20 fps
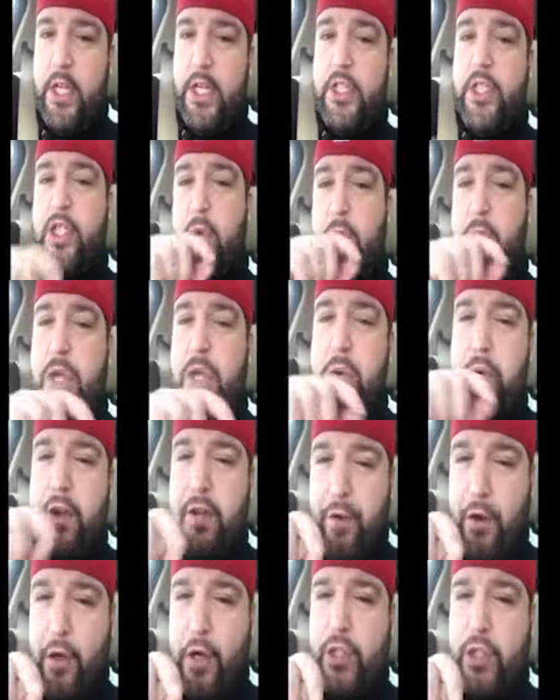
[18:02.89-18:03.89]
So
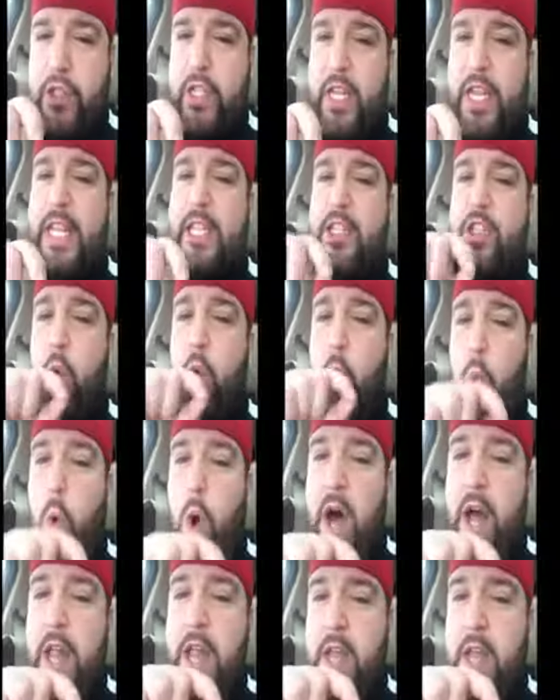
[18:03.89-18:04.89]
universe is
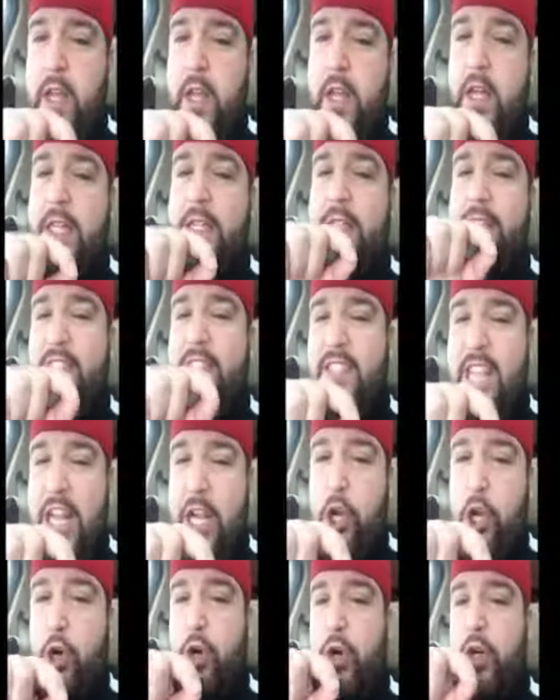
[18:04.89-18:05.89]
one
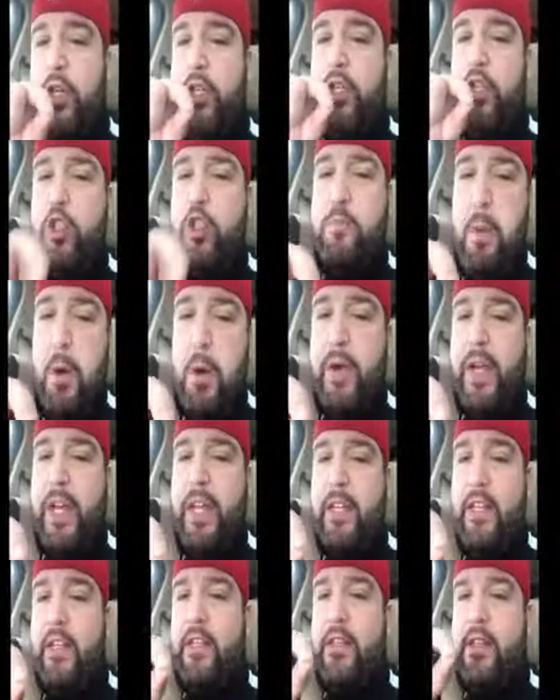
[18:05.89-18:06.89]
single
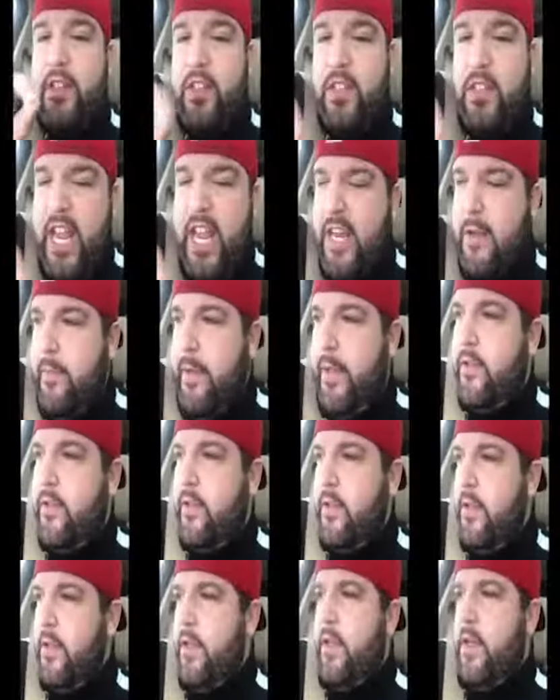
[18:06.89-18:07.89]
spoken
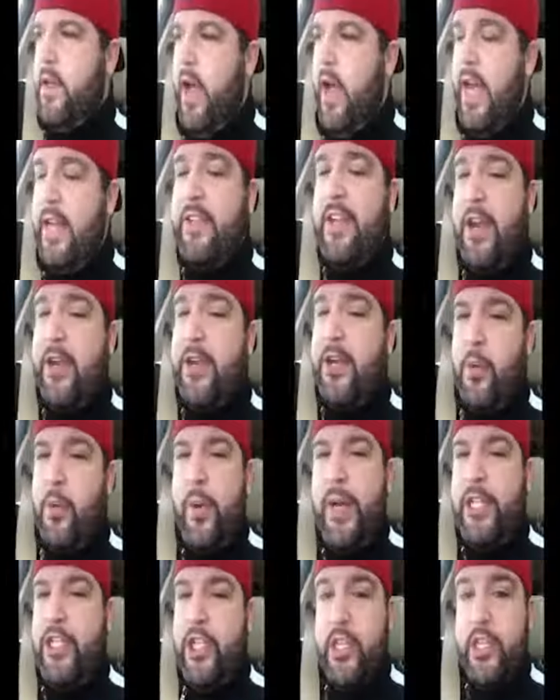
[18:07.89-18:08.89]
statement. I dare you
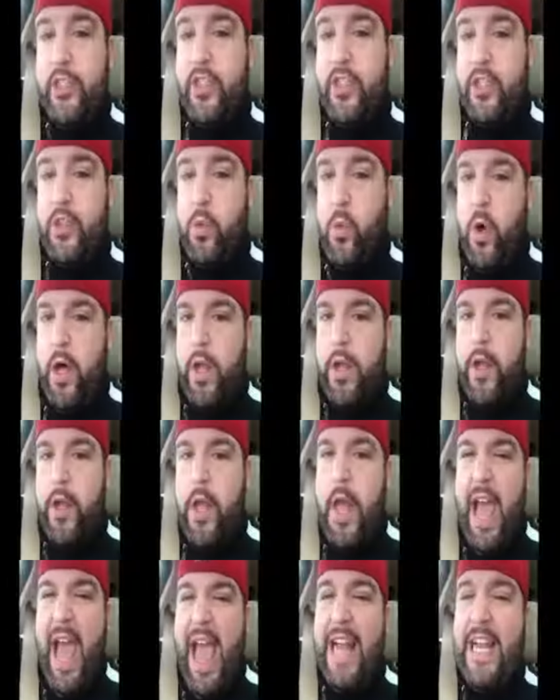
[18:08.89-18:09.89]
to read Genesis
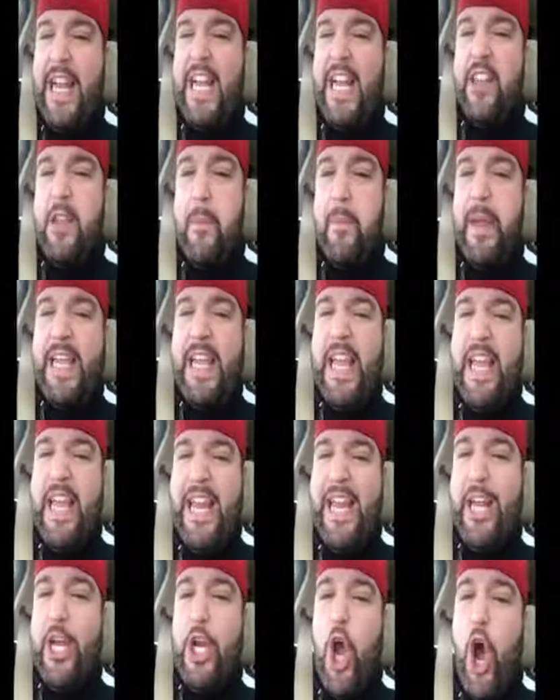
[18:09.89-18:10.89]
1. And in the
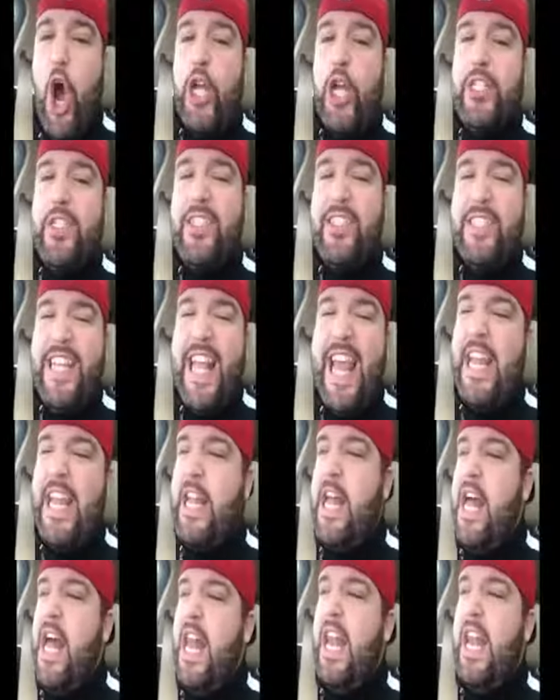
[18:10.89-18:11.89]
beginning, God
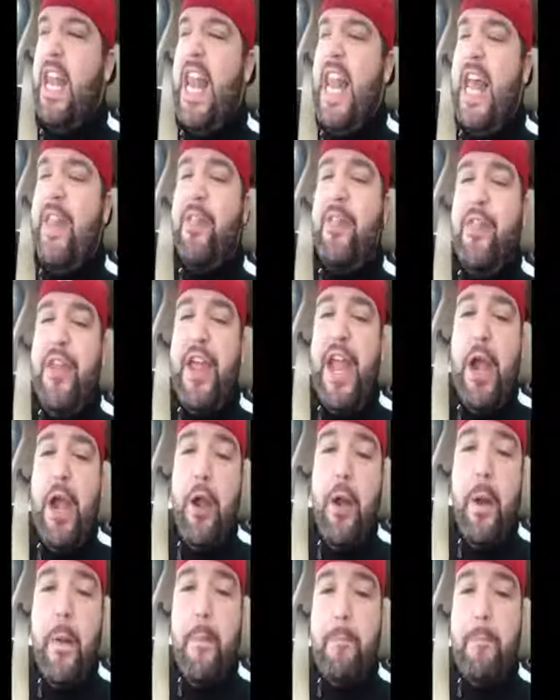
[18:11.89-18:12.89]
said, Let
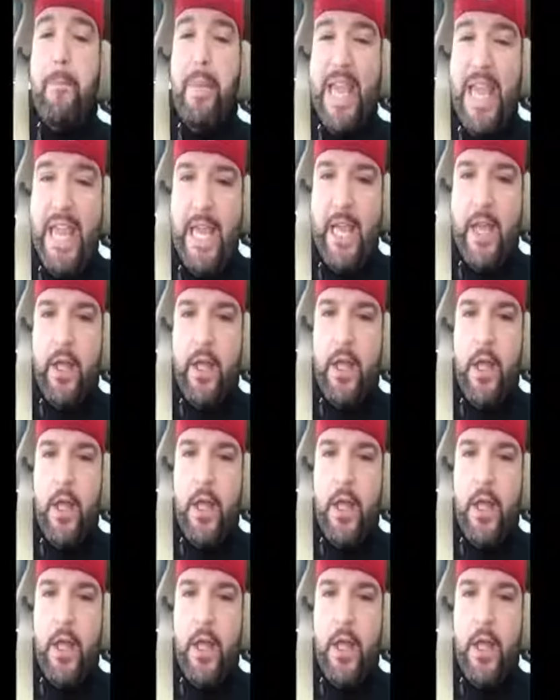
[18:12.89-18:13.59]
there be.